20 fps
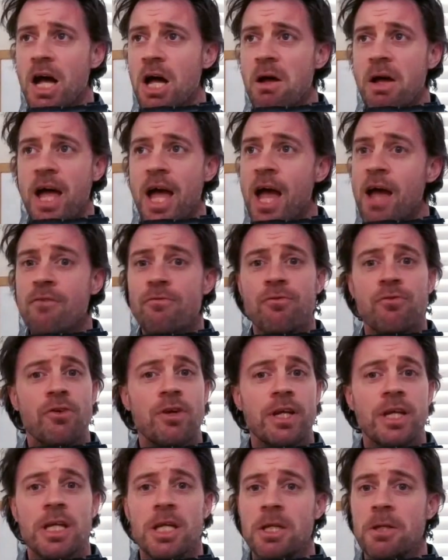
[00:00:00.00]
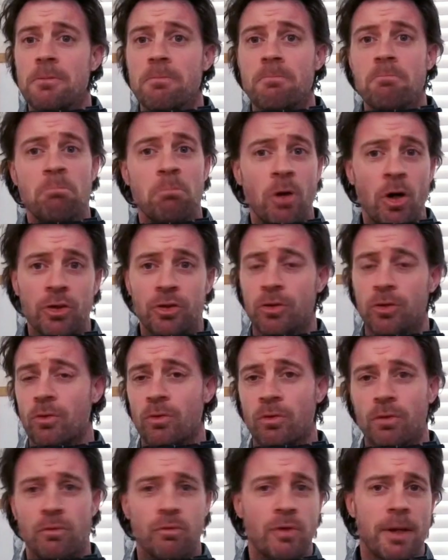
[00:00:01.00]
every
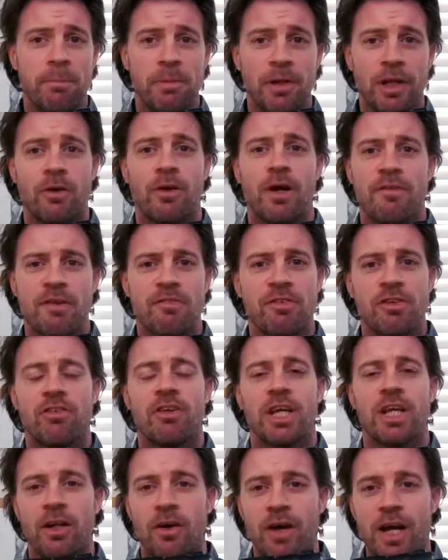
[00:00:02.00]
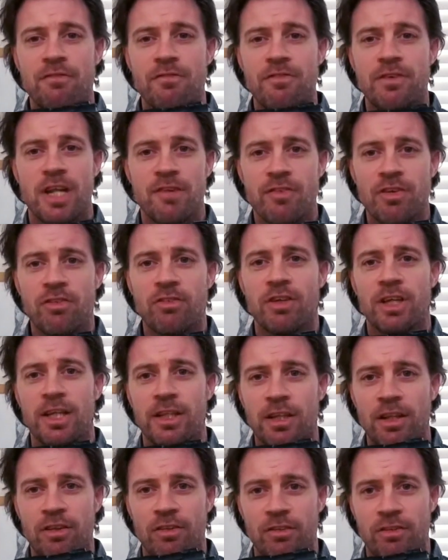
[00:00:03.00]
model replica I've ever seen. I've never seen
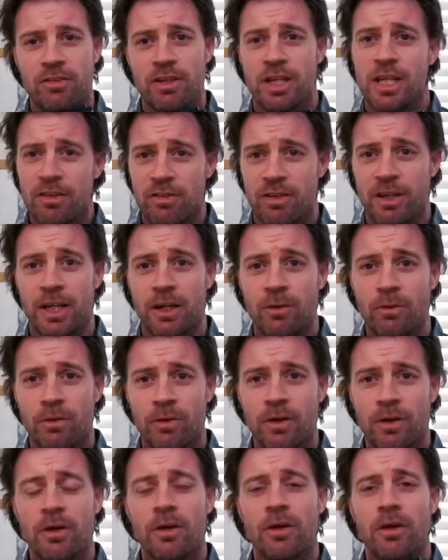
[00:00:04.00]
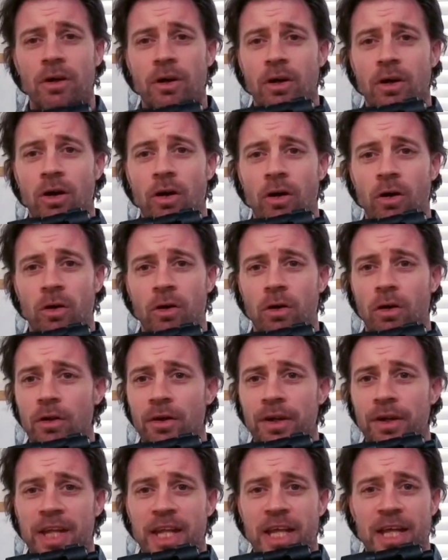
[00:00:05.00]
this detail
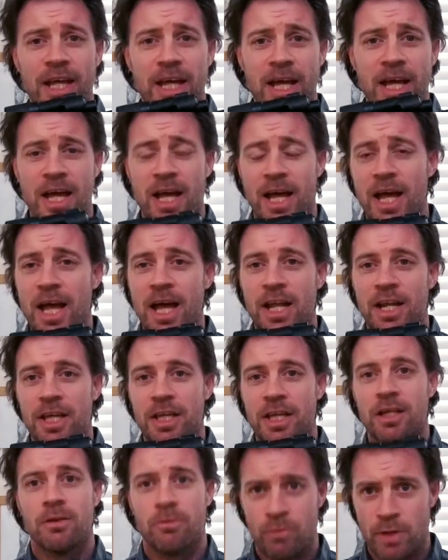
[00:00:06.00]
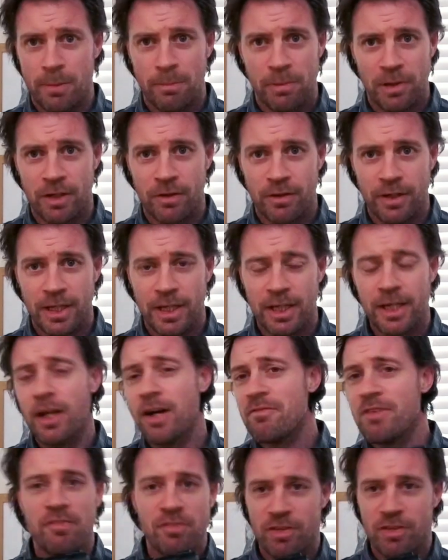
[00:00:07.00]
on any replica again. I've
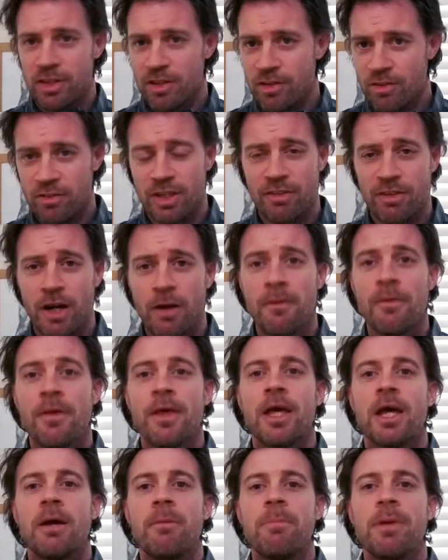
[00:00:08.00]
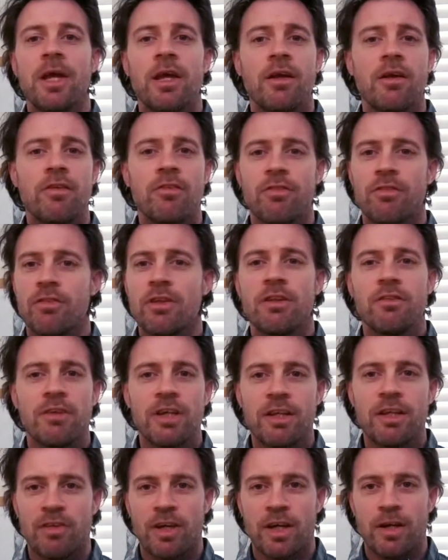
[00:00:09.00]
never seen this detail because the
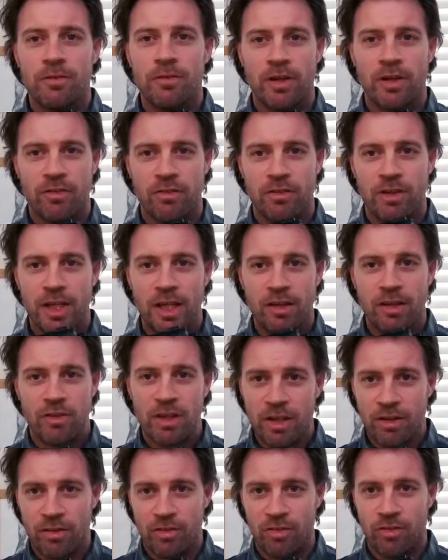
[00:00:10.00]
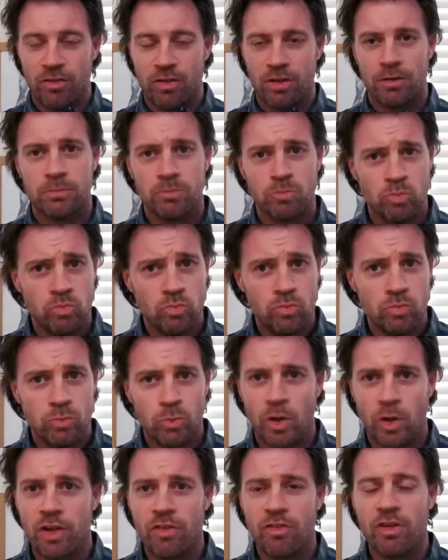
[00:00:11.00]
detail doesn't exist.
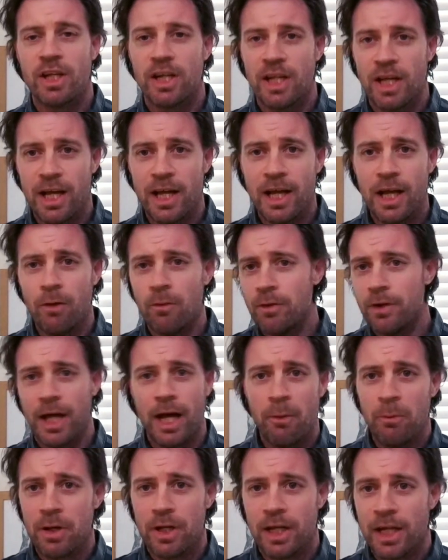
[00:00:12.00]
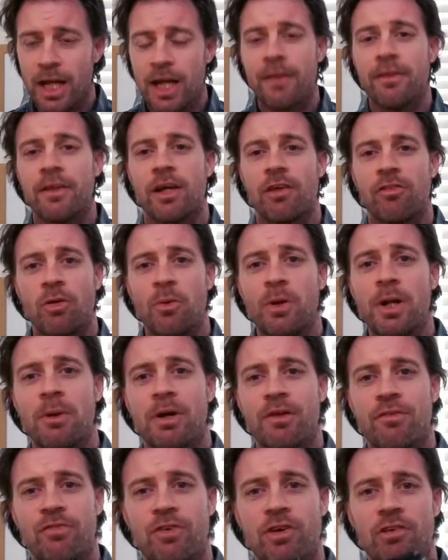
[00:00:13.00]
What is it and how are we going to get there? So
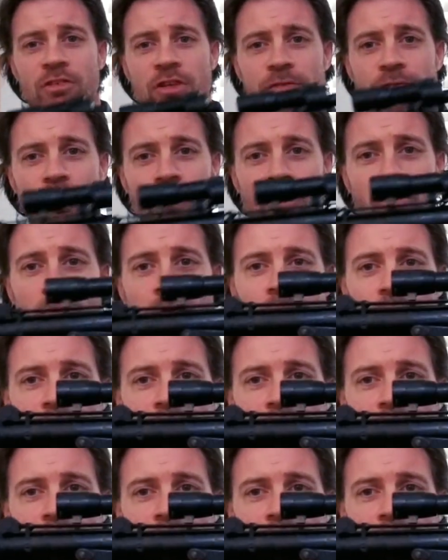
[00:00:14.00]
anyway, first of all,